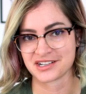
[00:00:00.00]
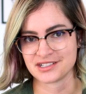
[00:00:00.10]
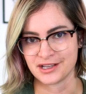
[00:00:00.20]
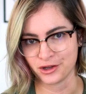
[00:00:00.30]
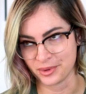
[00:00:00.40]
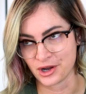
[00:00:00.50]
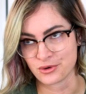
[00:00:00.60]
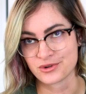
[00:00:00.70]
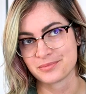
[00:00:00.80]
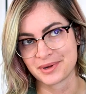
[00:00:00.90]
Actually, it'll be
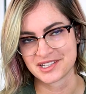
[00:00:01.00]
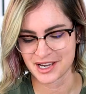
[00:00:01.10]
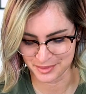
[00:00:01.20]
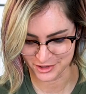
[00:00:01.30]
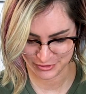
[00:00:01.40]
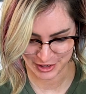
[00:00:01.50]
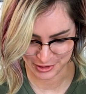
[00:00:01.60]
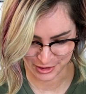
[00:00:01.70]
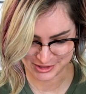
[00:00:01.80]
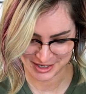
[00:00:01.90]
old by the time this
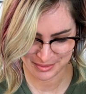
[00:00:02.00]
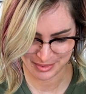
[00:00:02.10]
video goes